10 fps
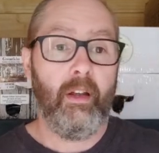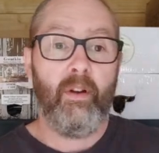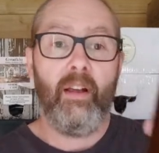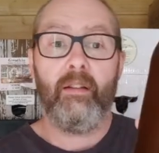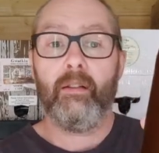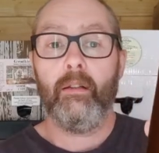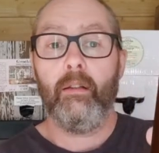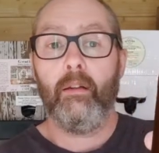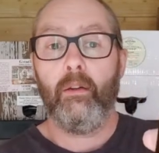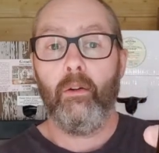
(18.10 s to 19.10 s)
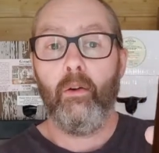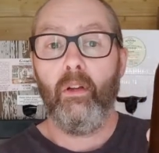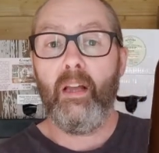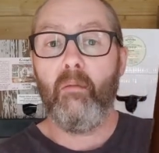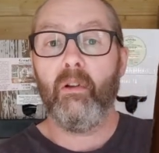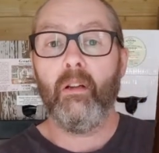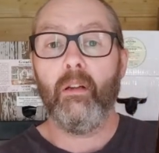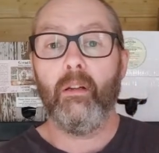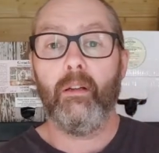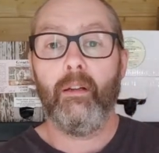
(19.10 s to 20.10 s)
here it is, no label.
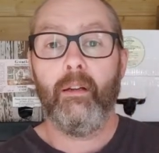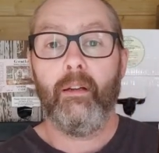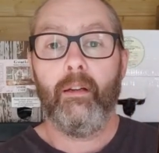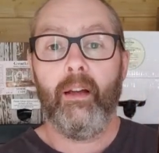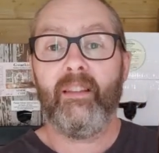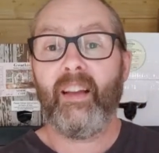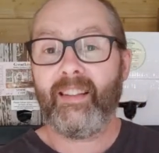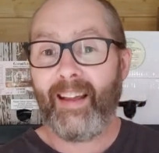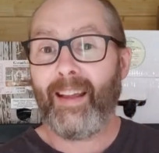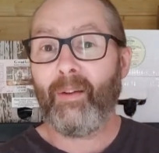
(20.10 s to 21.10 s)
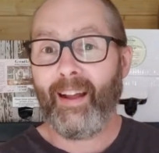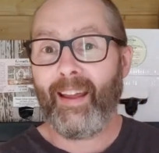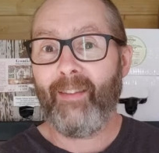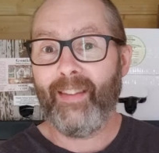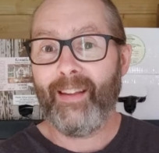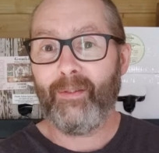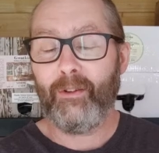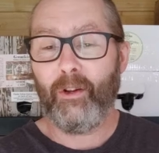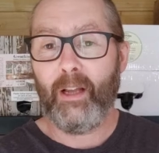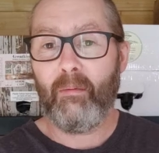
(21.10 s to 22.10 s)
It's exciting when I give things
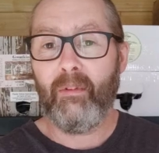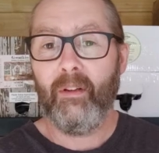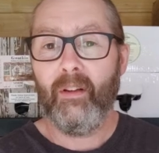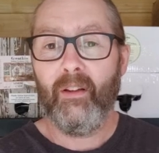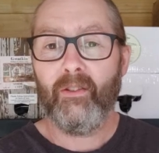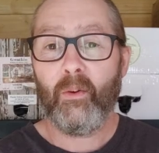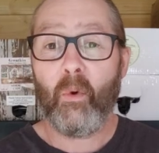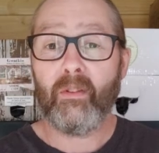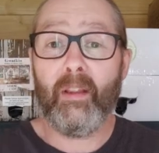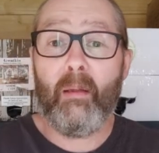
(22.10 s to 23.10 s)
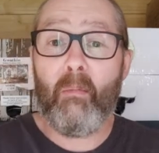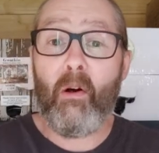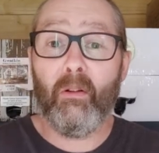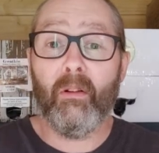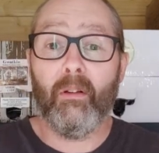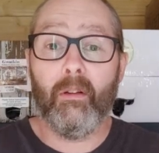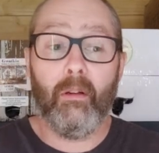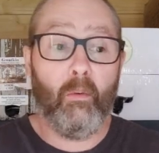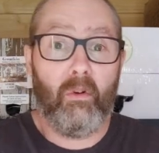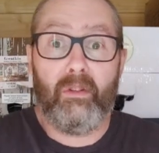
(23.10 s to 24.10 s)
with no label. So what's in the bottle?
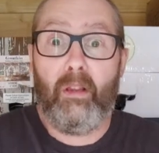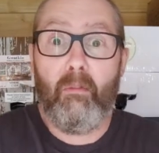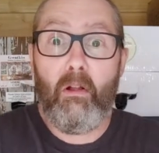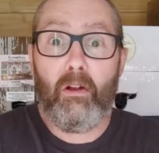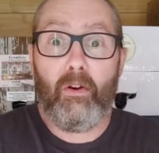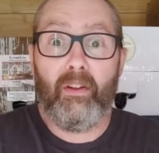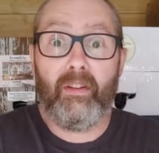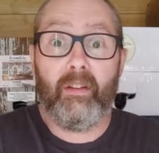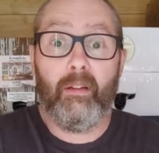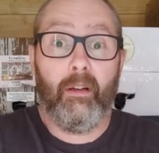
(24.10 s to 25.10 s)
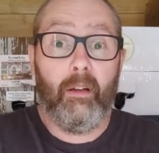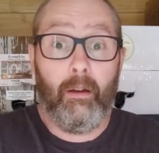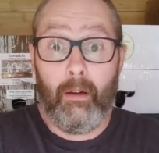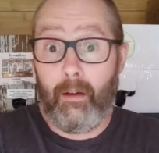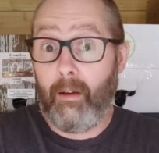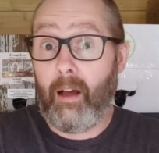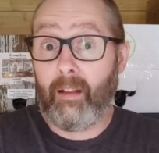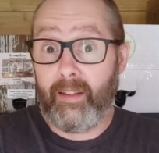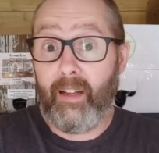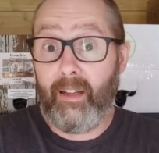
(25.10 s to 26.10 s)
What's in the bottle, Chris?
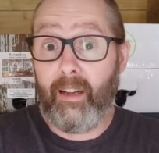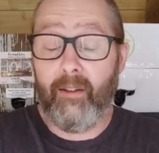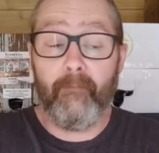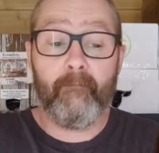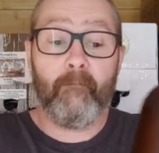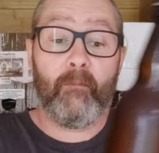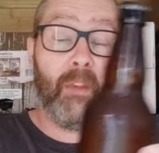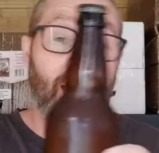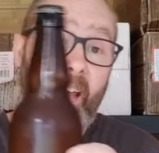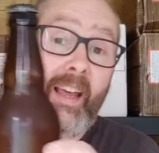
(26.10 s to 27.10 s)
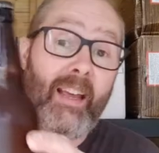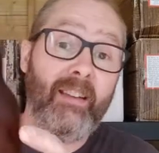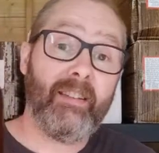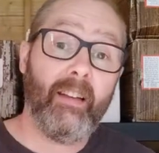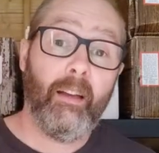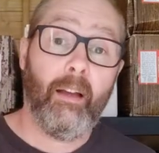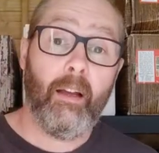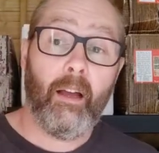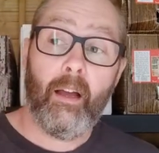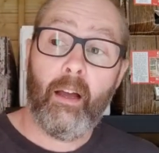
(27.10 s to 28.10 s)
I'll tell you. It is
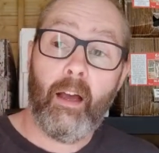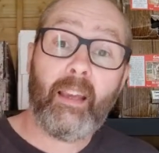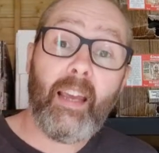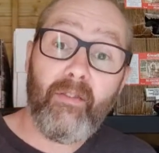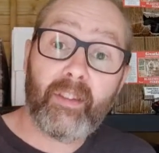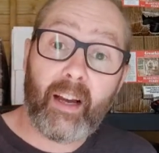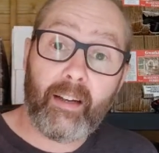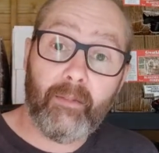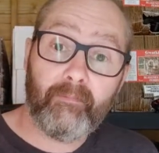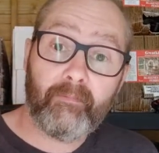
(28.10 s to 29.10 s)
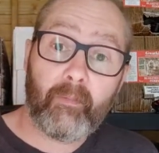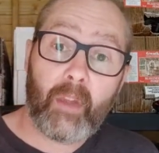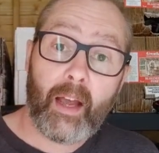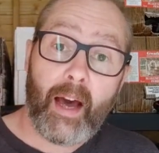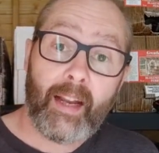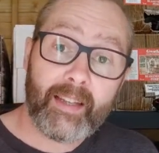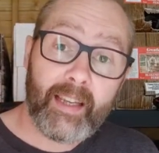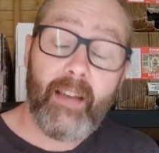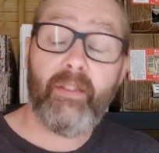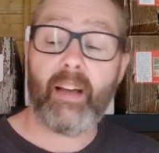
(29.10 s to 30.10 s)
a keep cider, and it's a
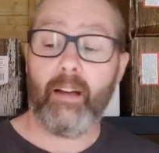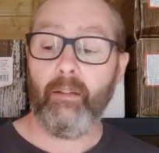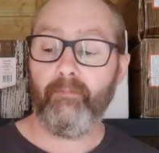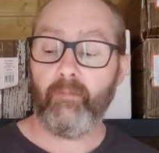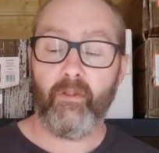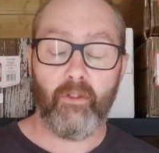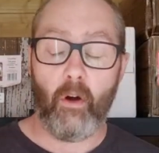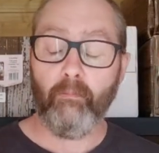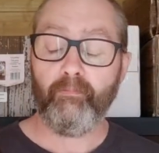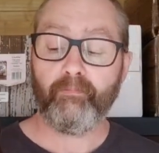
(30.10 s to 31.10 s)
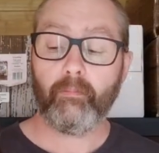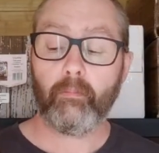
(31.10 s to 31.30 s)
keep cider from